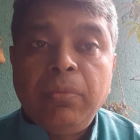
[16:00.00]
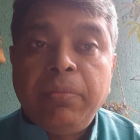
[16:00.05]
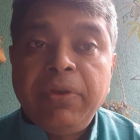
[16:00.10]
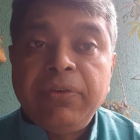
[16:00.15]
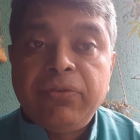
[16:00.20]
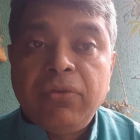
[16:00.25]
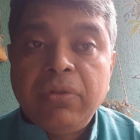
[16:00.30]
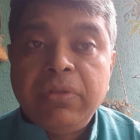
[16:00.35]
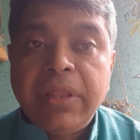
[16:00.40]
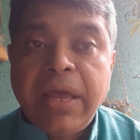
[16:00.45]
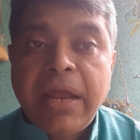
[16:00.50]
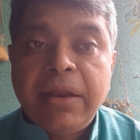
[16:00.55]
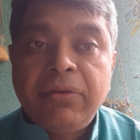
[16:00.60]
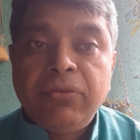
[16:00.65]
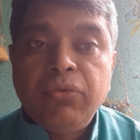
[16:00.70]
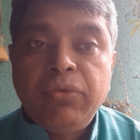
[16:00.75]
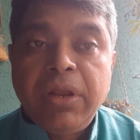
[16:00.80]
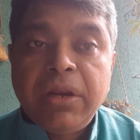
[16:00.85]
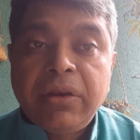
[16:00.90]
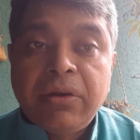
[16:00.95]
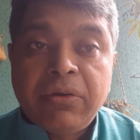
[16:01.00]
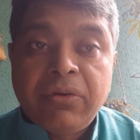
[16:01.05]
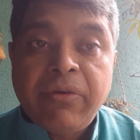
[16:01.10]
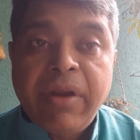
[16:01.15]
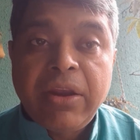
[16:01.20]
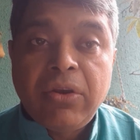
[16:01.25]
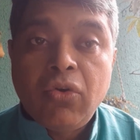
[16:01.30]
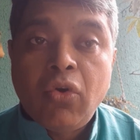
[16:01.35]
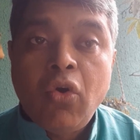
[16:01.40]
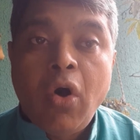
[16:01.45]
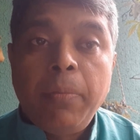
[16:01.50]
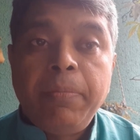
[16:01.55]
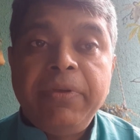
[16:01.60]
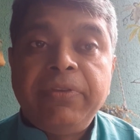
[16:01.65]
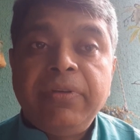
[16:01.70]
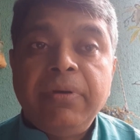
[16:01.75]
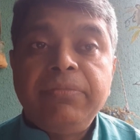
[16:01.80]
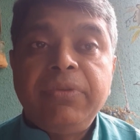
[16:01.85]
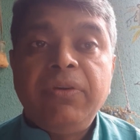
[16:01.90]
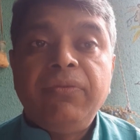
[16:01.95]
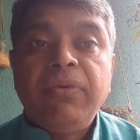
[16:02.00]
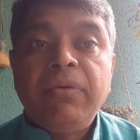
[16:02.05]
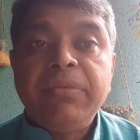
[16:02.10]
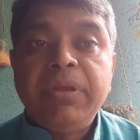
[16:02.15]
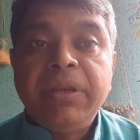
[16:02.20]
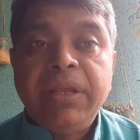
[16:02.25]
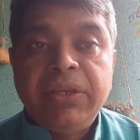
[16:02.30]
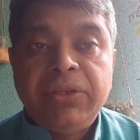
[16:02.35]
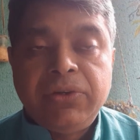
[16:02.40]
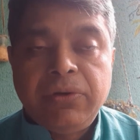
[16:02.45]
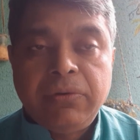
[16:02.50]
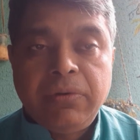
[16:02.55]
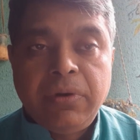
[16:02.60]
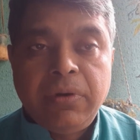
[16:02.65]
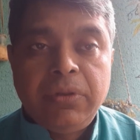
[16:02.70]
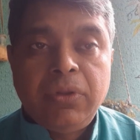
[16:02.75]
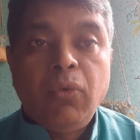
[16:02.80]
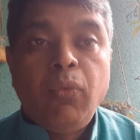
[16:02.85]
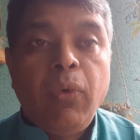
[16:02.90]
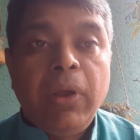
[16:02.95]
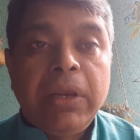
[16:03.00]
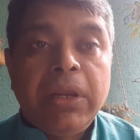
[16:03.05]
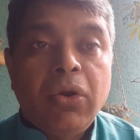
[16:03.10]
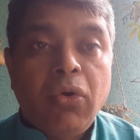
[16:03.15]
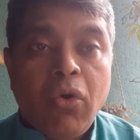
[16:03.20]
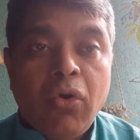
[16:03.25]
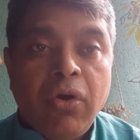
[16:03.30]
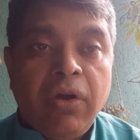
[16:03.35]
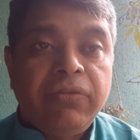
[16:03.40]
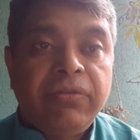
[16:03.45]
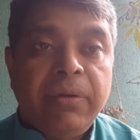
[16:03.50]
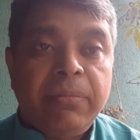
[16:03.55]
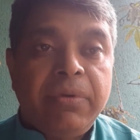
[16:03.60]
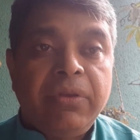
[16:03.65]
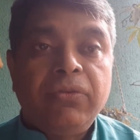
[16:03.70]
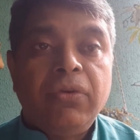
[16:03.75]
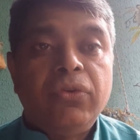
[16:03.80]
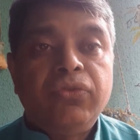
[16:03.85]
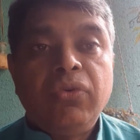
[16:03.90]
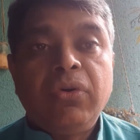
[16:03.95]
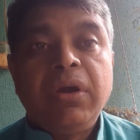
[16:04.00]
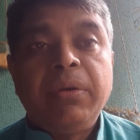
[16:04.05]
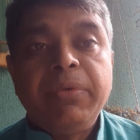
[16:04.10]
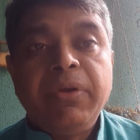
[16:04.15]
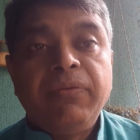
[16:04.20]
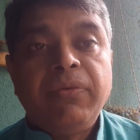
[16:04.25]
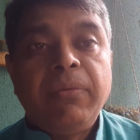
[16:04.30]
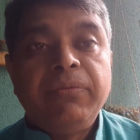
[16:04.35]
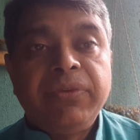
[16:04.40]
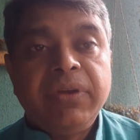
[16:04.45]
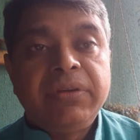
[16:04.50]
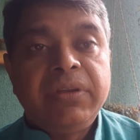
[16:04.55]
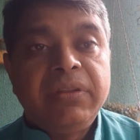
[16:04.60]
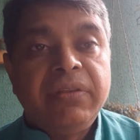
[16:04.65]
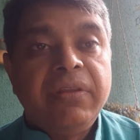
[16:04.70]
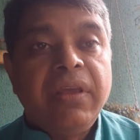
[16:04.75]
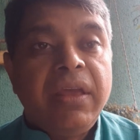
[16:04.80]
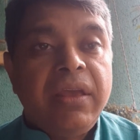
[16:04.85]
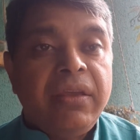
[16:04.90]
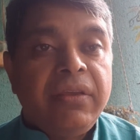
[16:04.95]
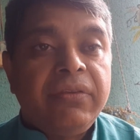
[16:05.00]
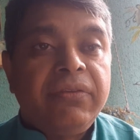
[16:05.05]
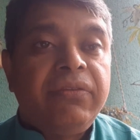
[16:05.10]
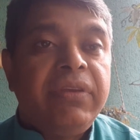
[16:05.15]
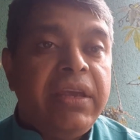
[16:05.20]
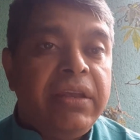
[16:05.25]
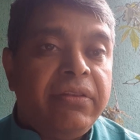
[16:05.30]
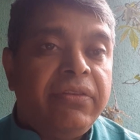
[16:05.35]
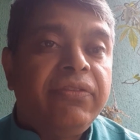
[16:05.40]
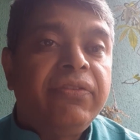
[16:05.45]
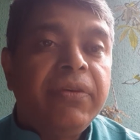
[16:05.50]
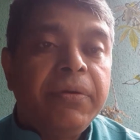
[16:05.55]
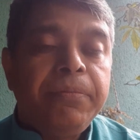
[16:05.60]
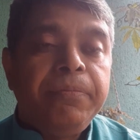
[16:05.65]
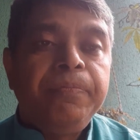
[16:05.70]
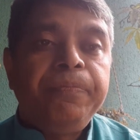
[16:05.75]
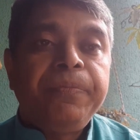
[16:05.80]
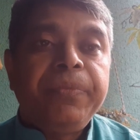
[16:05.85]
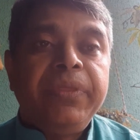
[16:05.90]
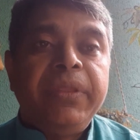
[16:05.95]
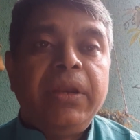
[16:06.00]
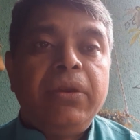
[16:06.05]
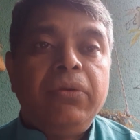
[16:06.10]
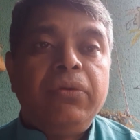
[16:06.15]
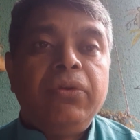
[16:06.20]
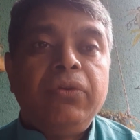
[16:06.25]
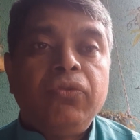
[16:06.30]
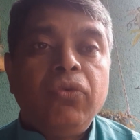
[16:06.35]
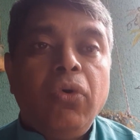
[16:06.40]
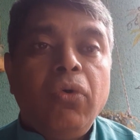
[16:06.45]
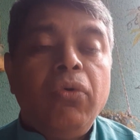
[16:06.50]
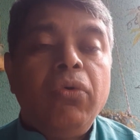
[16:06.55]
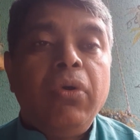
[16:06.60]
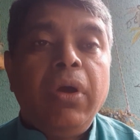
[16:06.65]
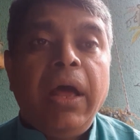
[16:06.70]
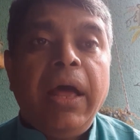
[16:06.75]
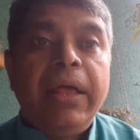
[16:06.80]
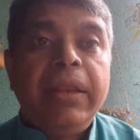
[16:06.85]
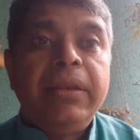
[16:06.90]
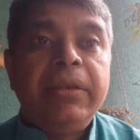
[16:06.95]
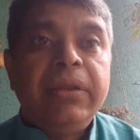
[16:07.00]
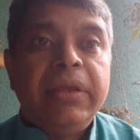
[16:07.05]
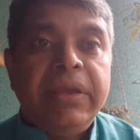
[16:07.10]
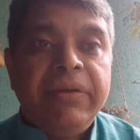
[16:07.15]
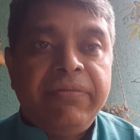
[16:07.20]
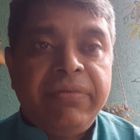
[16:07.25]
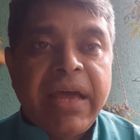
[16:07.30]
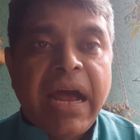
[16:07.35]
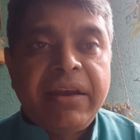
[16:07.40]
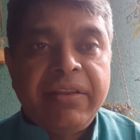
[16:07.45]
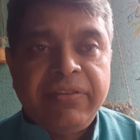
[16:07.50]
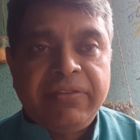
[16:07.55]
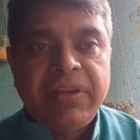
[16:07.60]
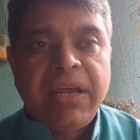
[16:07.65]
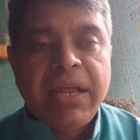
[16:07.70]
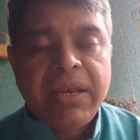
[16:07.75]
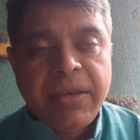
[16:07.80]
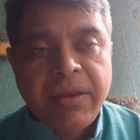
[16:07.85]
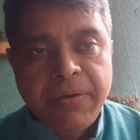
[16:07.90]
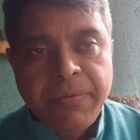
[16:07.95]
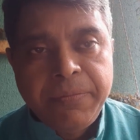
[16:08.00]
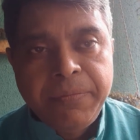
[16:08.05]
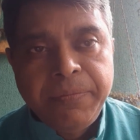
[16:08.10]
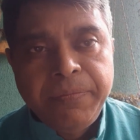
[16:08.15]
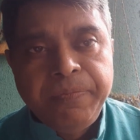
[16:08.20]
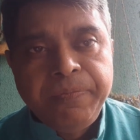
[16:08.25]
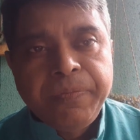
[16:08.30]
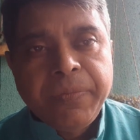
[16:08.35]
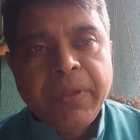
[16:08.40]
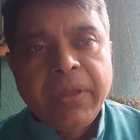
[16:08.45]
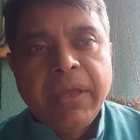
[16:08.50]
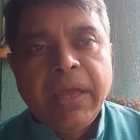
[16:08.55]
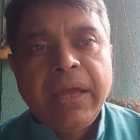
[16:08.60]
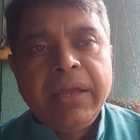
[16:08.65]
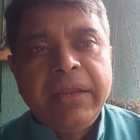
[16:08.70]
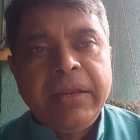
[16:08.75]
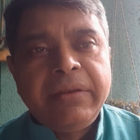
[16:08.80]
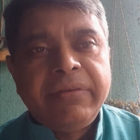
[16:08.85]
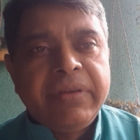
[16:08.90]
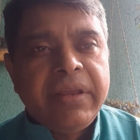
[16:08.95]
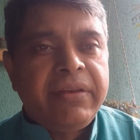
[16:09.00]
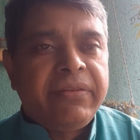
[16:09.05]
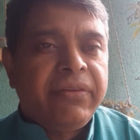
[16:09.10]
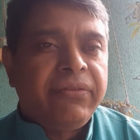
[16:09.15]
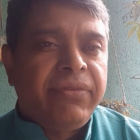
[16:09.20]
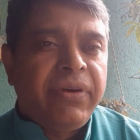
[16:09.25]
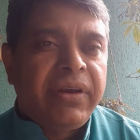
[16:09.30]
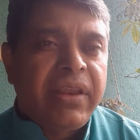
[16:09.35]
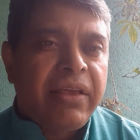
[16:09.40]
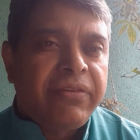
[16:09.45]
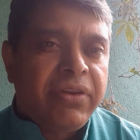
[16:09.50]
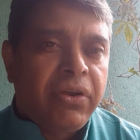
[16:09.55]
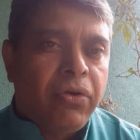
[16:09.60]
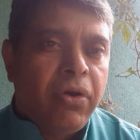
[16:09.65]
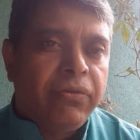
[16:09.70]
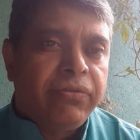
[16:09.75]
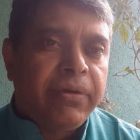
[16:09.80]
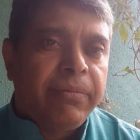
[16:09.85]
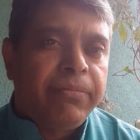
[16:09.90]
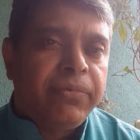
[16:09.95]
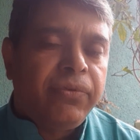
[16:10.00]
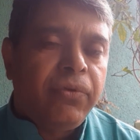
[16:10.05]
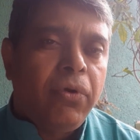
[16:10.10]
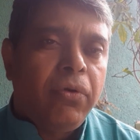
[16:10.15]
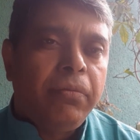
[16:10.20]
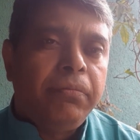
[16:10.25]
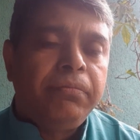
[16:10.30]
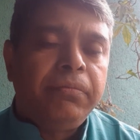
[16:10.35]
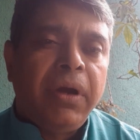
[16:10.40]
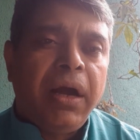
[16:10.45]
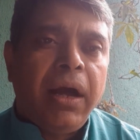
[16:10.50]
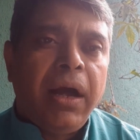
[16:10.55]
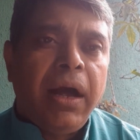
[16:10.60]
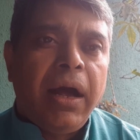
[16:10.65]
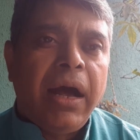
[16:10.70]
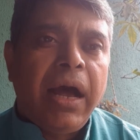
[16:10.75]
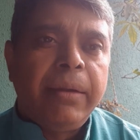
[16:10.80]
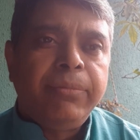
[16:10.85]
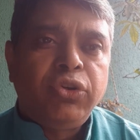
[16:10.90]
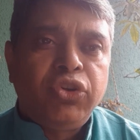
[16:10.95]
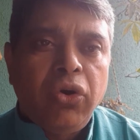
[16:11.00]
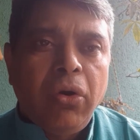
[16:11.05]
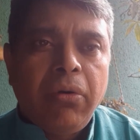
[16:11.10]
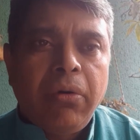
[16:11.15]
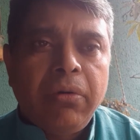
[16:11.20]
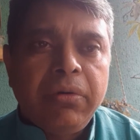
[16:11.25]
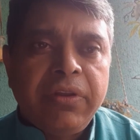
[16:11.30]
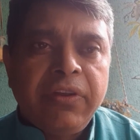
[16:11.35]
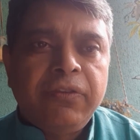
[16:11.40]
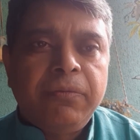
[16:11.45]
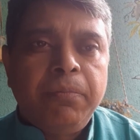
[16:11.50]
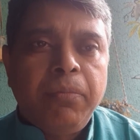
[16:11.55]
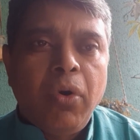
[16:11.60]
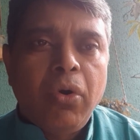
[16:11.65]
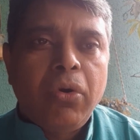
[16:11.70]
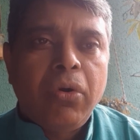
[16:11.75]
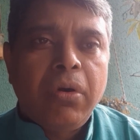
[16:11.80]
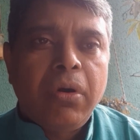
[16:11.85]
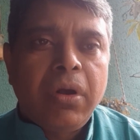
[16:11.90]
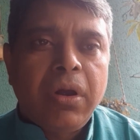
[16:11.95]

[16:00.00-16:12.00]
based on that. So we are trying to copy something from the nature. The Velcro concept is also coming from certain seeds. And if that is done, it's a fantastic concept. So I'm sure this book,